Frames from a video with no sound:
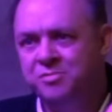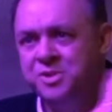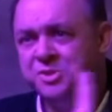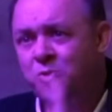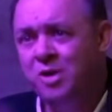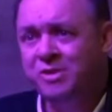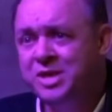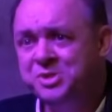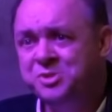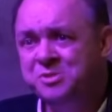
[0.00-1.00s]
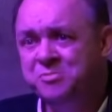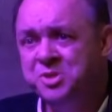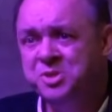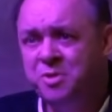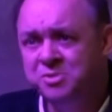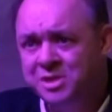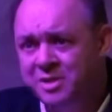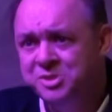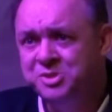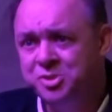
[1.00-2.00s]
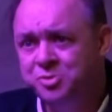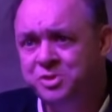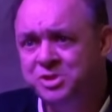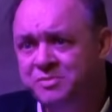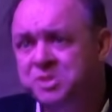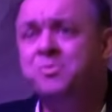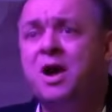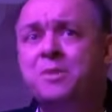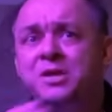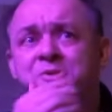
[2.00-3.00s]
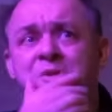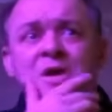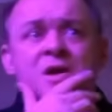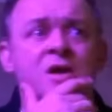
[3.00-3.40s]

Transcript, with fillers: with its qualities, with a supposed list, a true list of its properties.